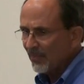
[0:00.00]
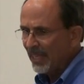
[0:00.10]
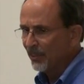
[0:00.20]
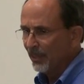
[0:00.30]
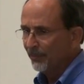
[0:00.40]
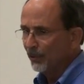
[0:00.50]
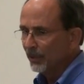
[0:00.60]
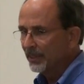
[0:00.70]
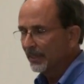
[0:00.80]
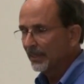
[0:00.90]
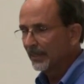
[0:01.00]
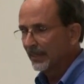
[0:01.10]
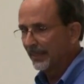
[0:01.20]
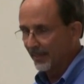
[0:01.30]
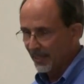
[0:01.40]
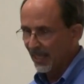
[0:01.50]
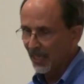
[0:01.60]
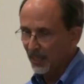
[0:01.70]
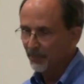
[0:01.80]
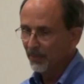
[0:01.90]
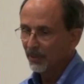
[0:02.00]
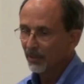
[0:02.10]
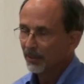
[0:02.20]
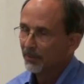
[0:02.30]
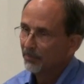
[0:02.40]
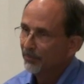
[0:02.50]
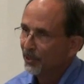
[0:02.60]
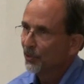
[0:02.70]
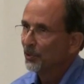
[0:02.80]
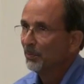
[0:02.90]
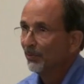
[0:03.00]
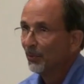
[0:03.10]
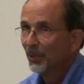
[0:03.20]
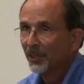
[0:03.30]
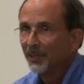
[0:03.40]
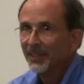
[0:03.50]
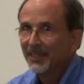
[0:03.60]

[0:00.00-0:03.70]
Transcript: And if you looked at the time, this is before,